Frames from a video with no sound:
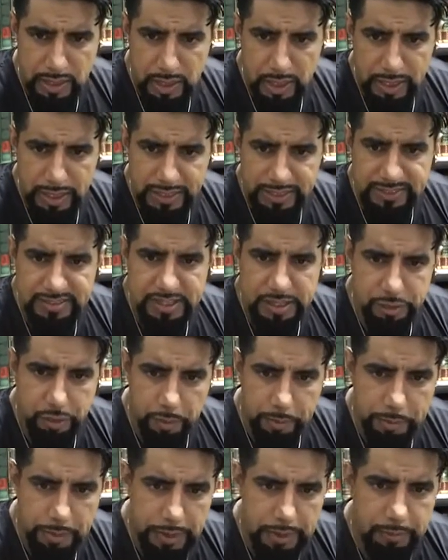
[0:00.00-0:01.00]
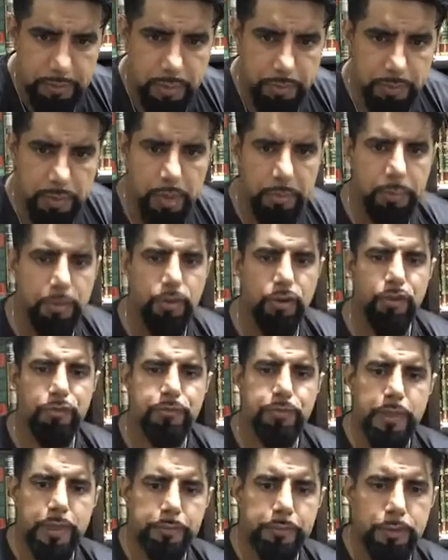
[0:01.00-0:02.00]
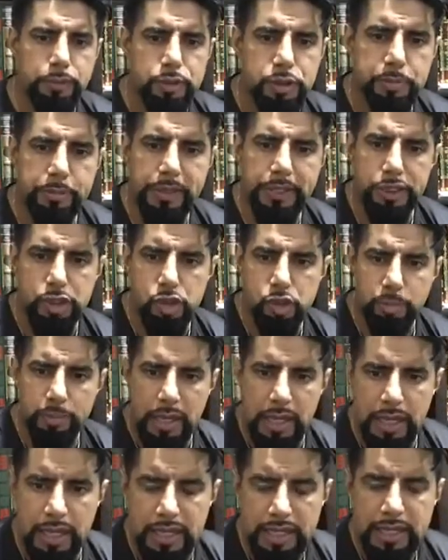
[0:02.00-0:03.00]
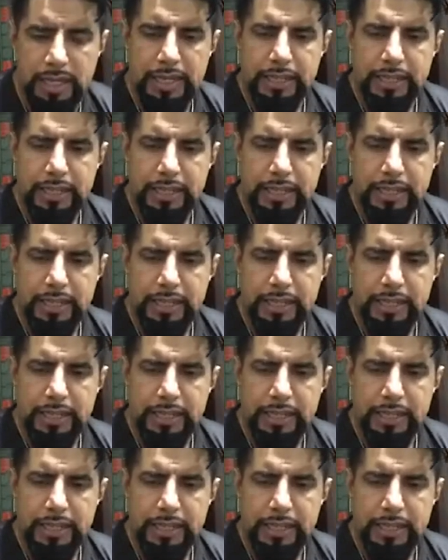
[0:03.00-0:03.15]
is there a minimum number of people to make Jum'ah?